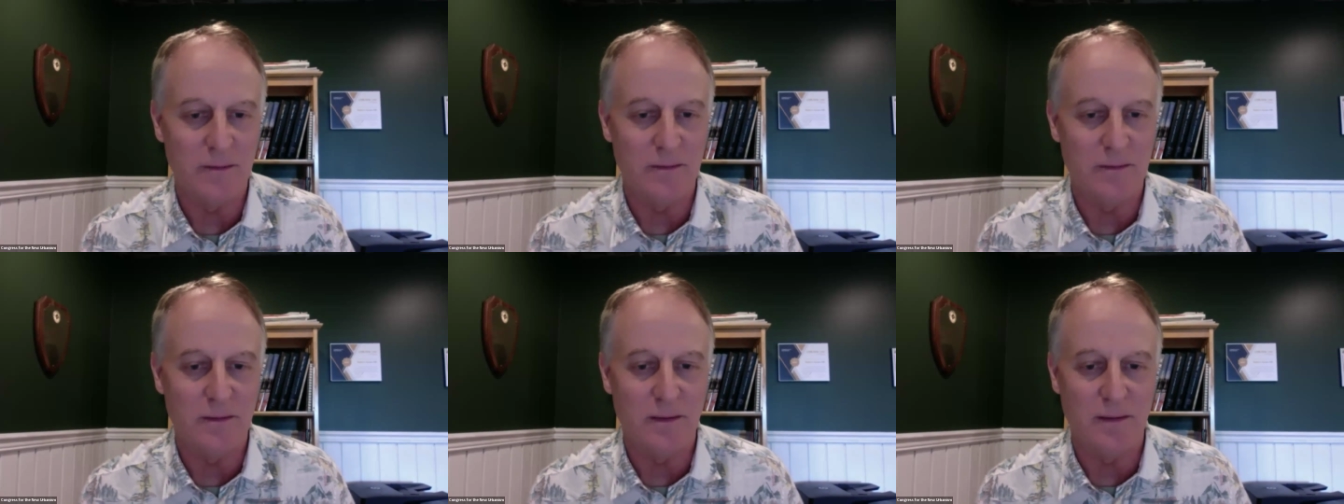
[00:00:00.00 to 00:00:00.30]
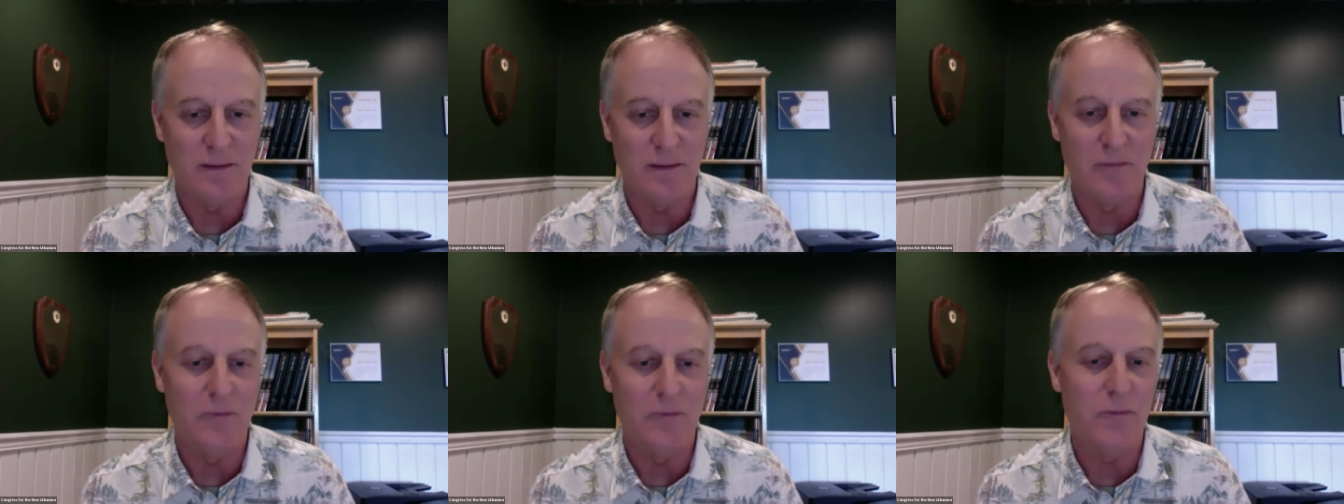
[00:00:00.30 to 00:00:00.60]

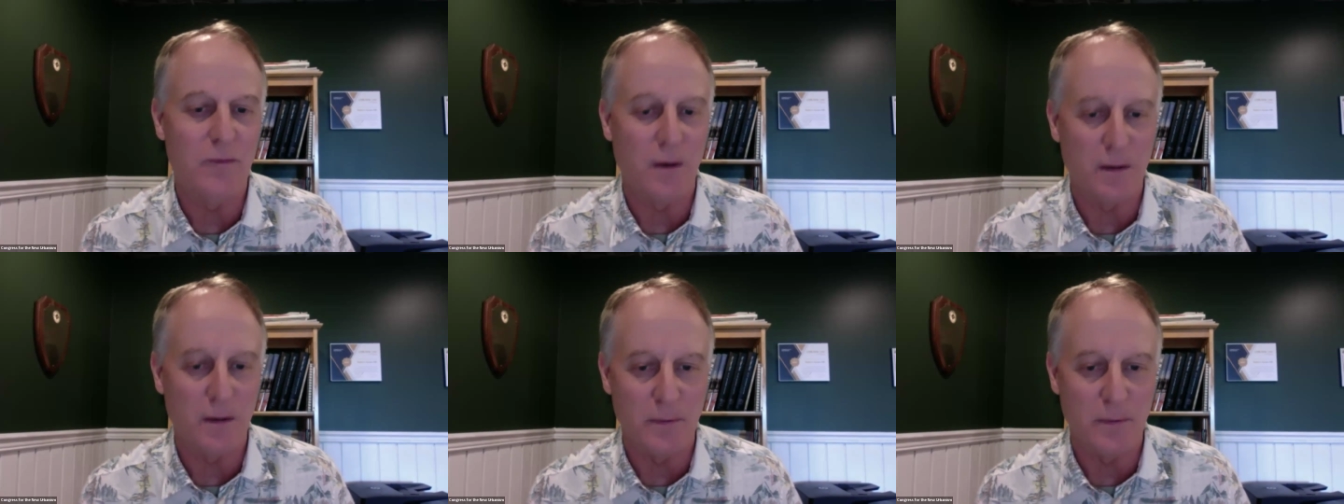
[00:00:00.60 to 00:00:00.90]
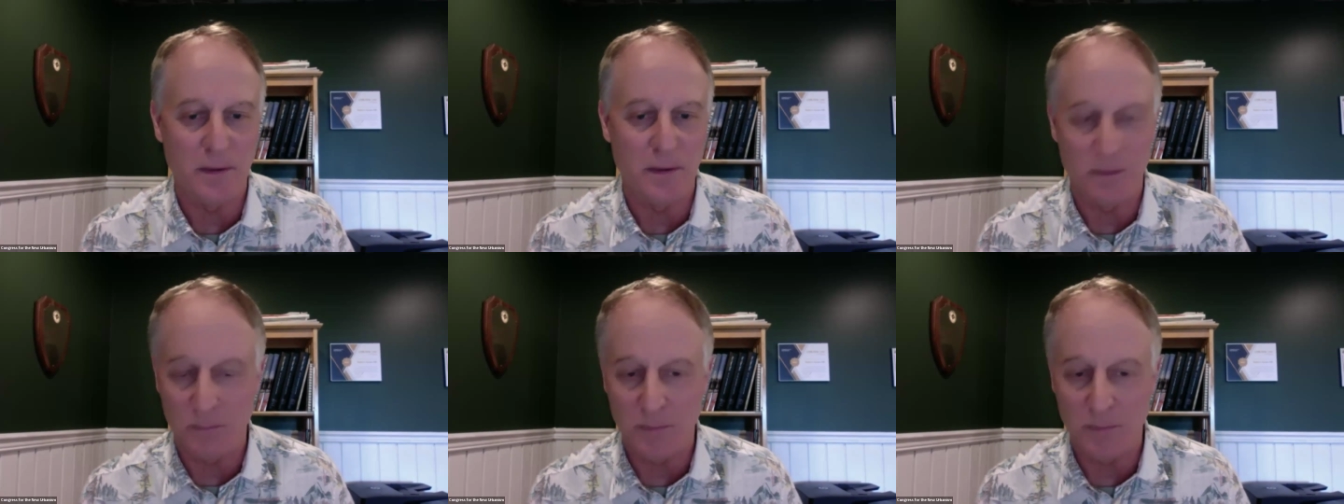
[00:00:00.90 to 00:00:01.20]
in far
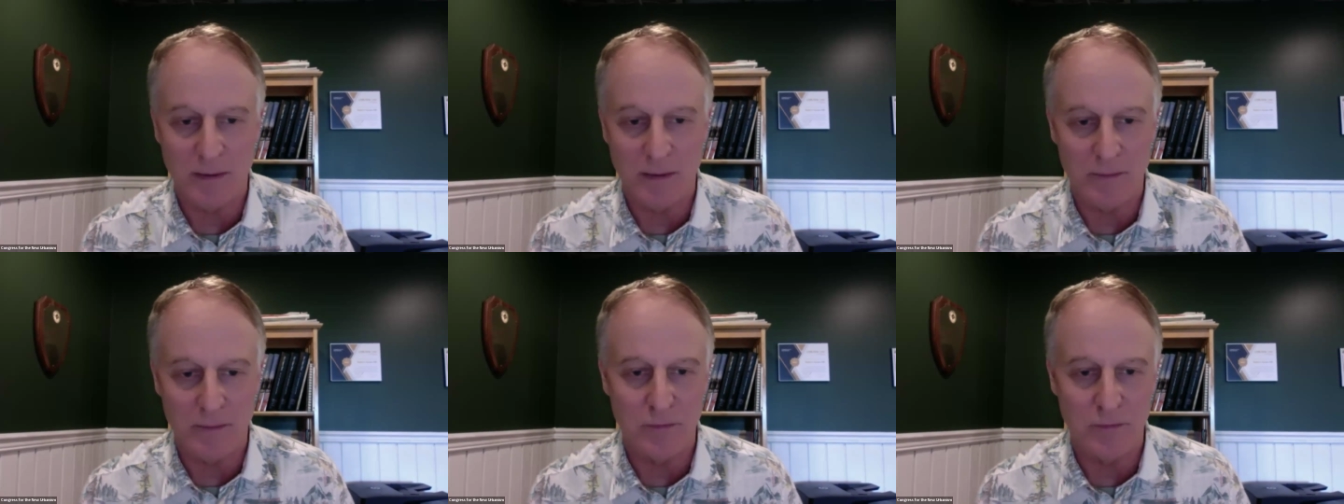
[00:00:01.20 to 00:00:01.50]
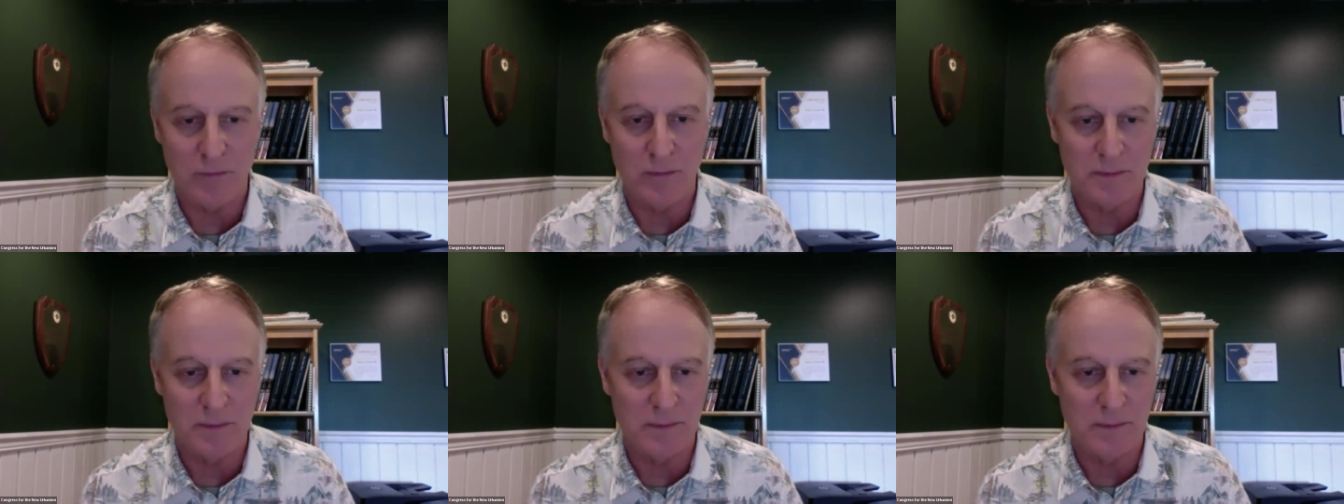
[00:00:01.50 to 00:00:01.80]
bigger
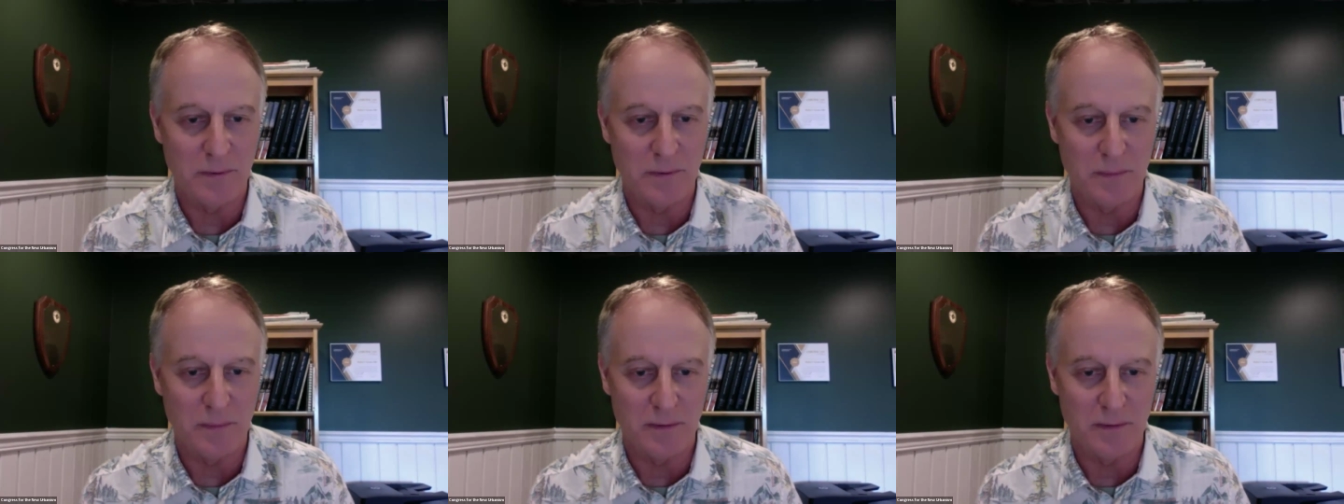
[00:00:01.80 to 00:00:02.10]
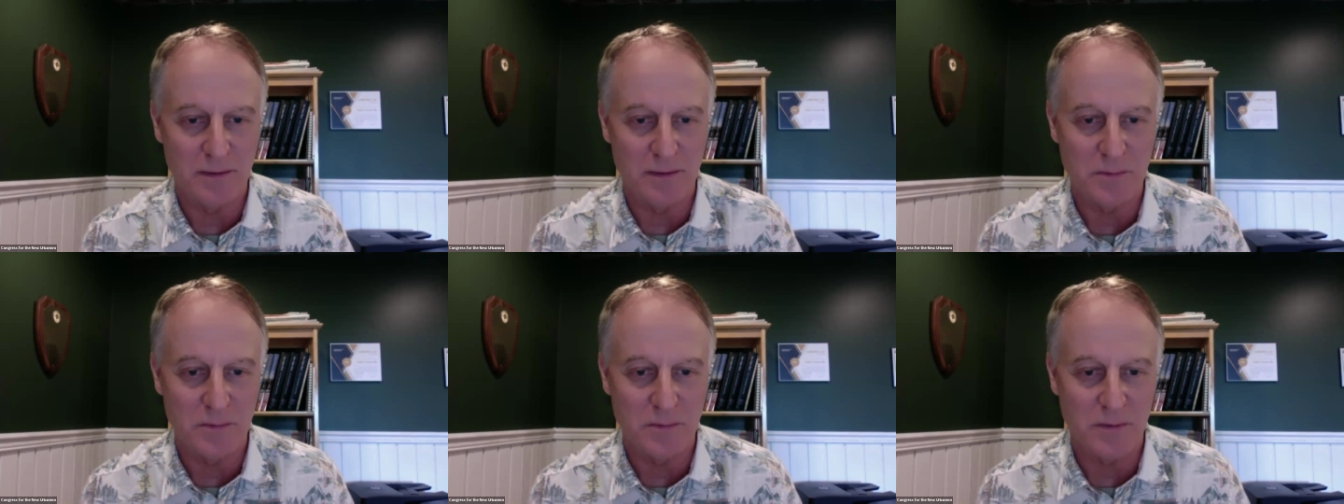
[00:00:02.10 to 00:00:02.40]
platforms in
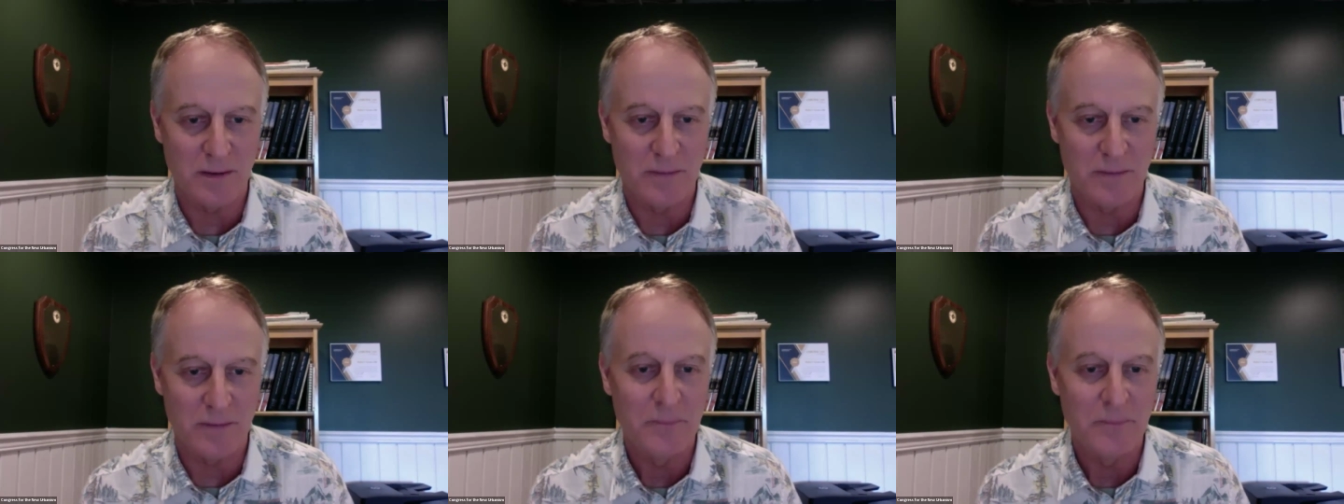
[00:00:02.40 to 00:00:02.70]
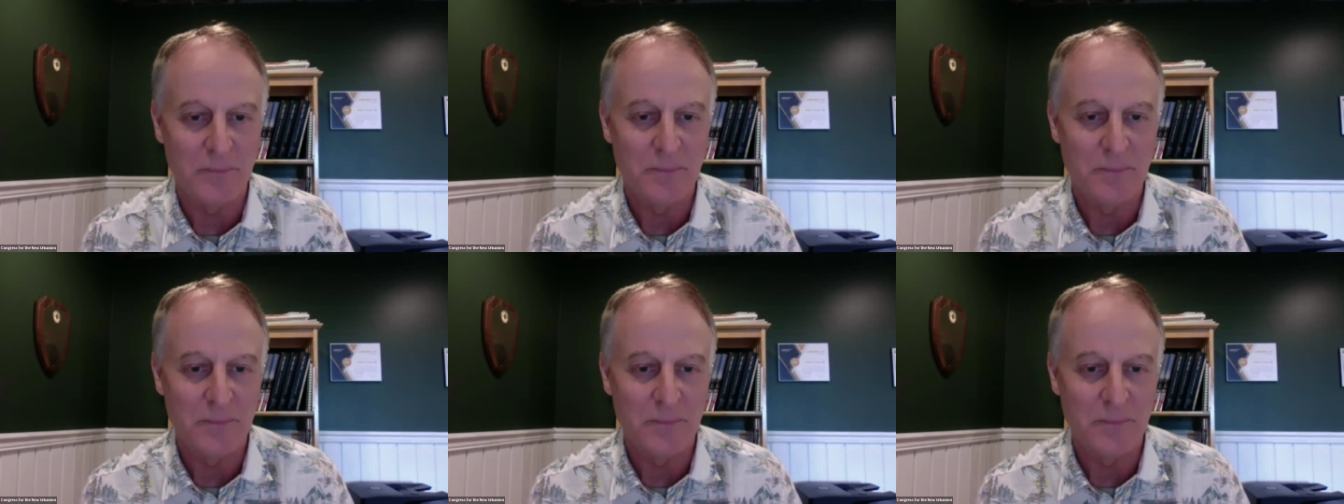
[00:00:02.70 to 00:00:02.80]
Public Square.